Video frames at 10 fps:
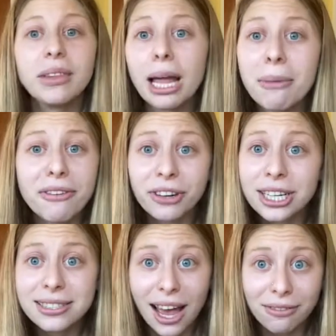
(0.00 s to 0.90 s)
My
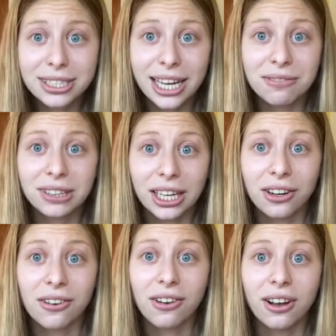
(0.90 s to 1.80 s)
first ever day of
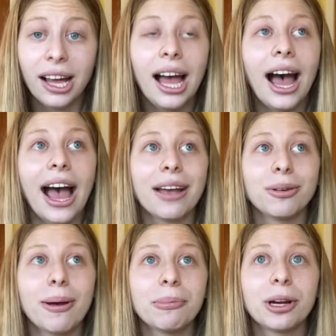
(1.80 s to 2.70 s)
clinical, I
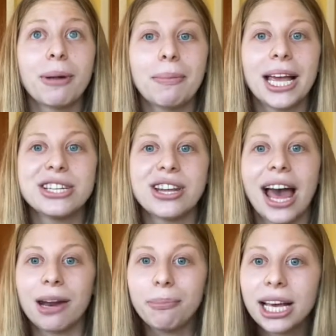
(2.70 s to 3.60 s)
remember my patient
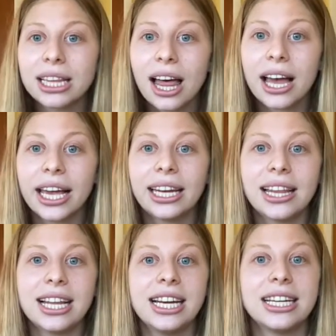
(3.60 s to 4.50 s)
had a PICC line
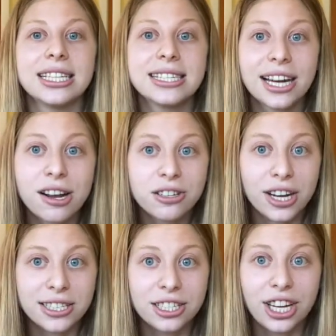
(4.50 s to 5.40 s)
and they needed a sterile
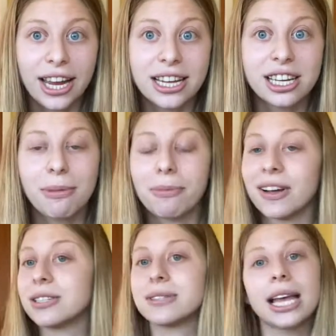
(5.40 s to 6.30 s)
dressing change, and my
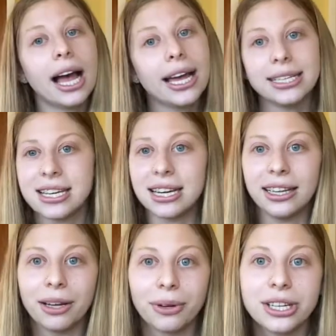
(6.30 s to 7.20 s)
professor was like,
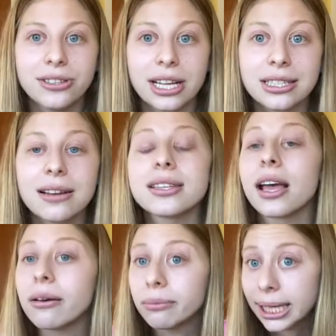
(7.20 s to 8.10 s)
we're gonna do this. I was
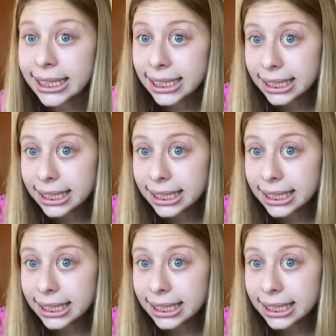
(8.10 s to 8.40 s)
like, what?